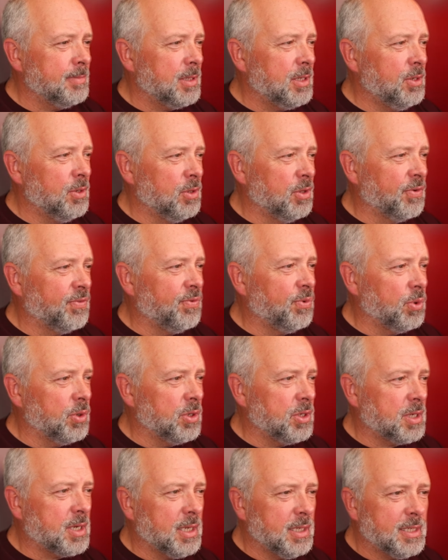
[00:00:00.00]
look forward to
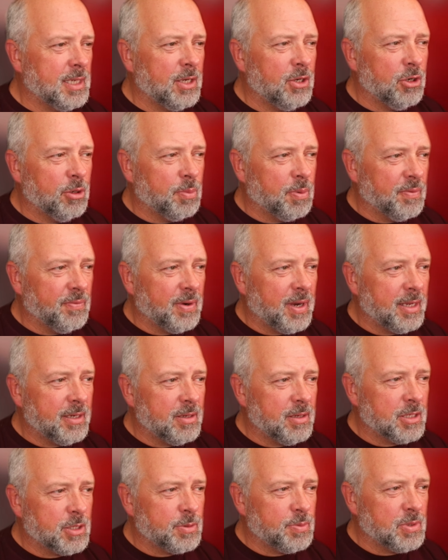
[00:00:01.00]
continue to provide
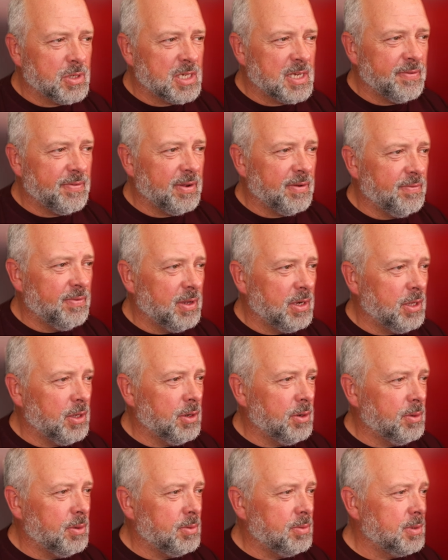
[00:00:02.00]
a specific
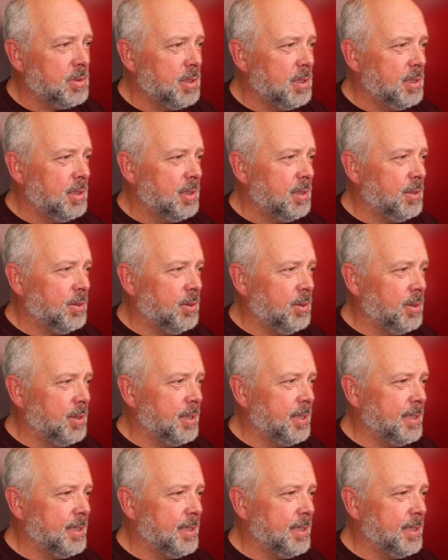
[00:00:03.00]
video on